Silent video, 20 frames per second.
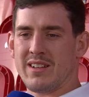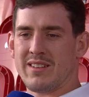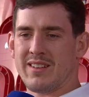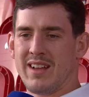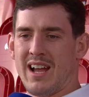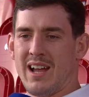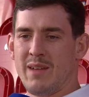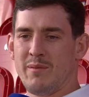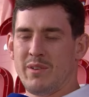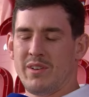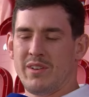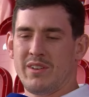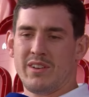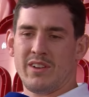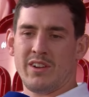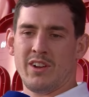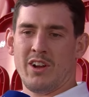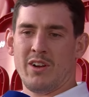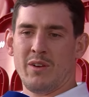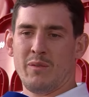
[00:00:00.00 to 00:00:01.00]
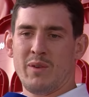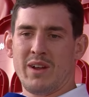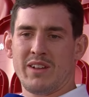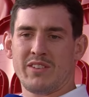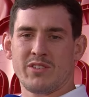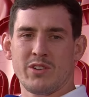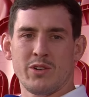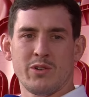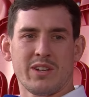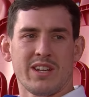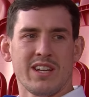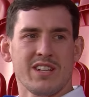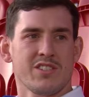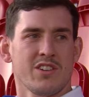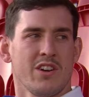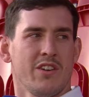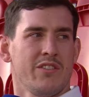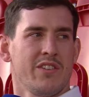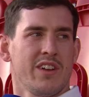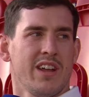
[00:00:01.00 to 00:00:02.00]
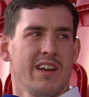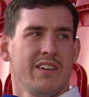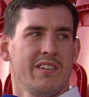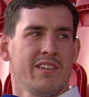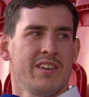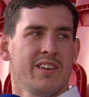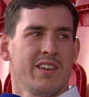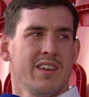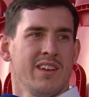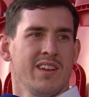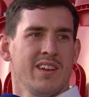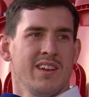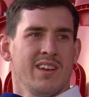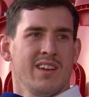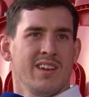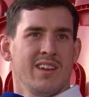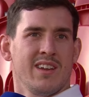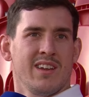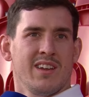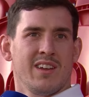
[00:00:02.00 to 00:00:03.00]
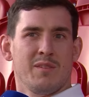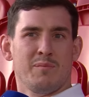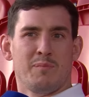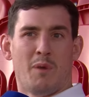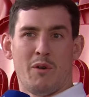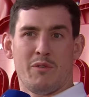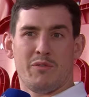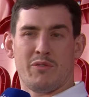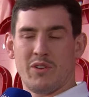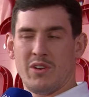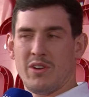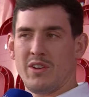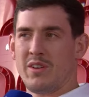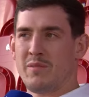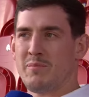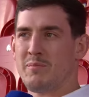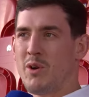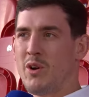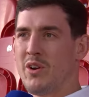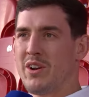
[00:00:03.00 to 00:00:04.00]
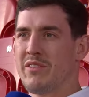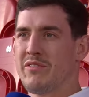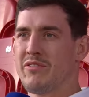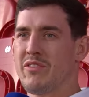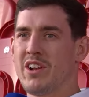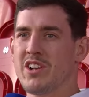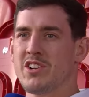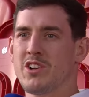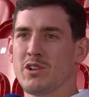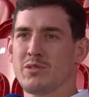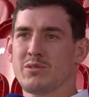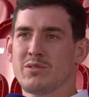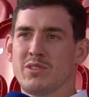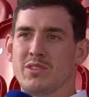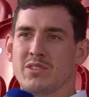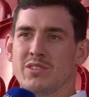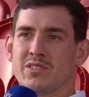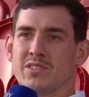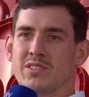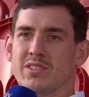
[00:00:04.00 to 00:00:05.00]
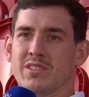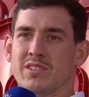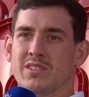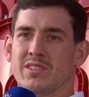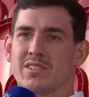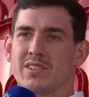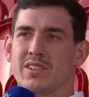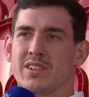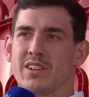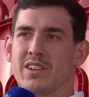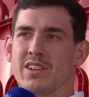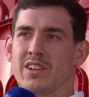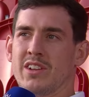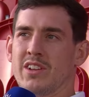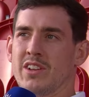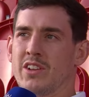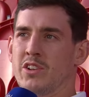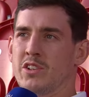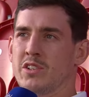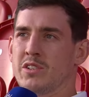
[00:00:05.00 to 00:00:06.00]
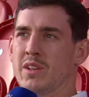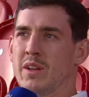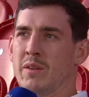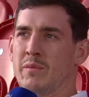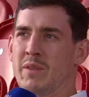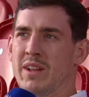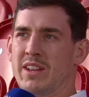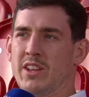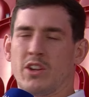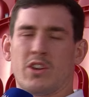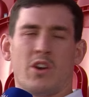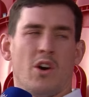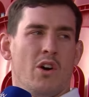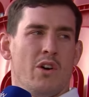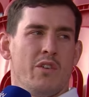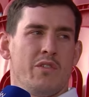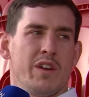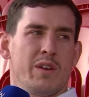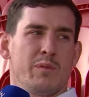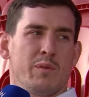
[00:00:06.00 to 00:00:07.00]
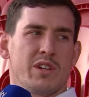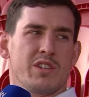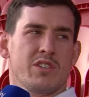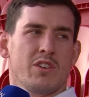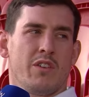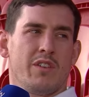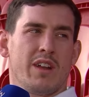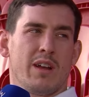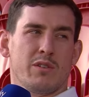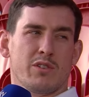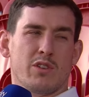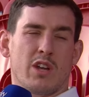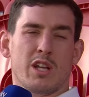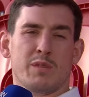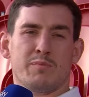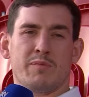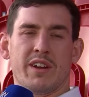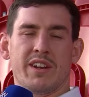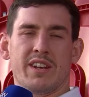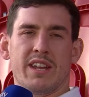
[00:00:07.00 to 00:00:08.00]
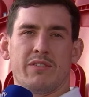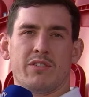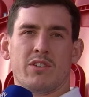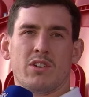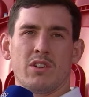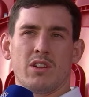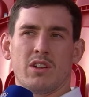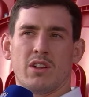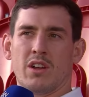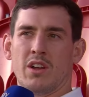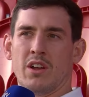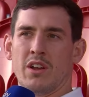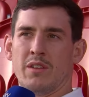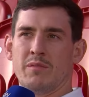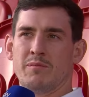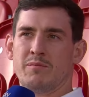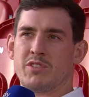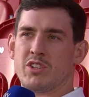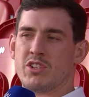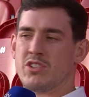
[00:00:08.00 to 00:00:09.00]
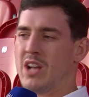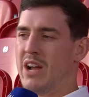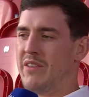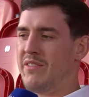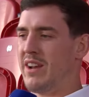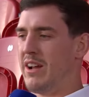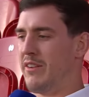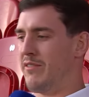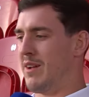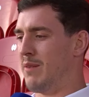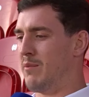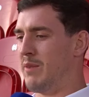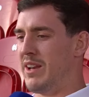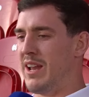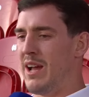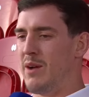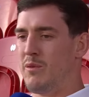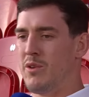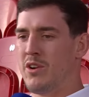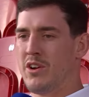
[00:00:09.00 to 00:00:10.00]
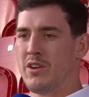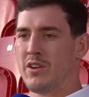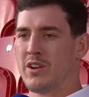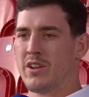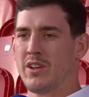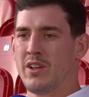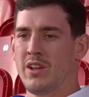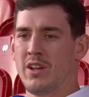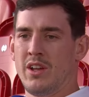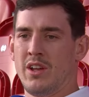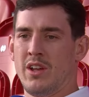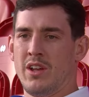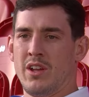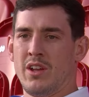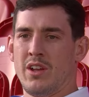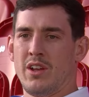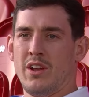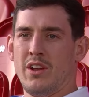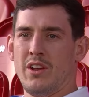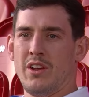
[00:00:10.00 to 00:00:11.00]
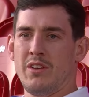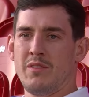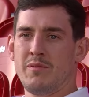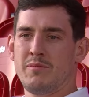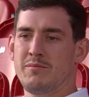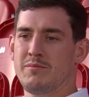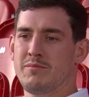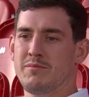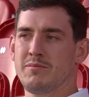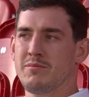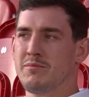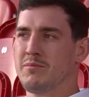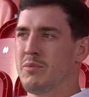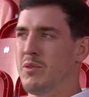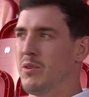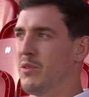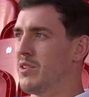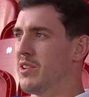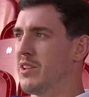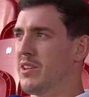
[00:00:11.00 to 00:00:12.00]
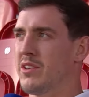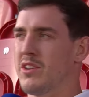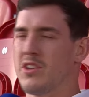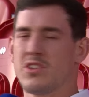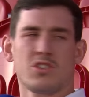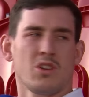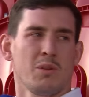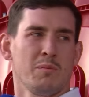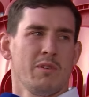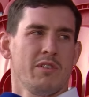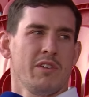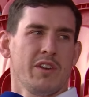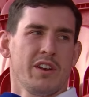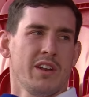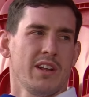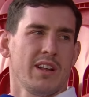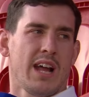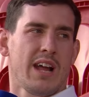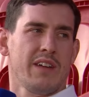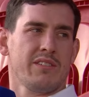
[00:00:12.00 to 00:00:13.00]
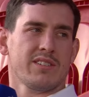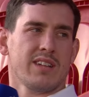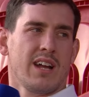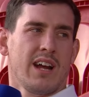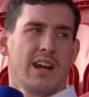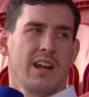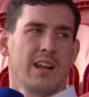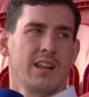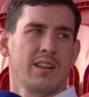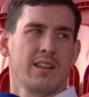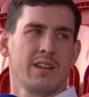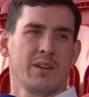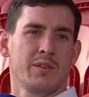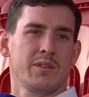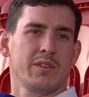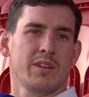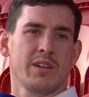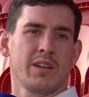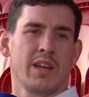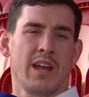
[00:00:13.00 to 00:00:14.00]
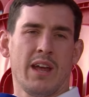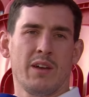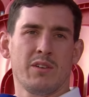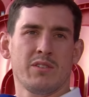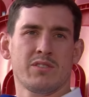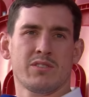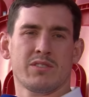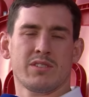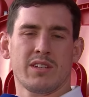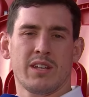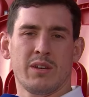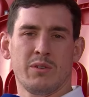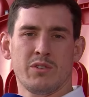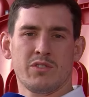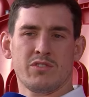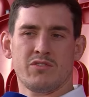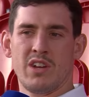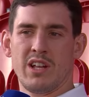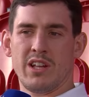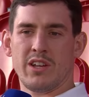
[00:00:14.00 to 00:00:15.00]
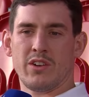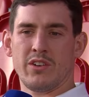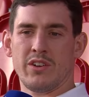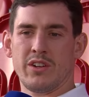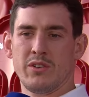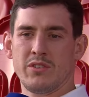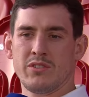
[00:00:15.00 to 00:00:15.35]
the time, and you know, we had two kids over there, and both were born in French hospitals, and. We had the COVID, which over there, so that was pretty difficult. Just not having that family network, but the summer and the lifestyle, it was really good. It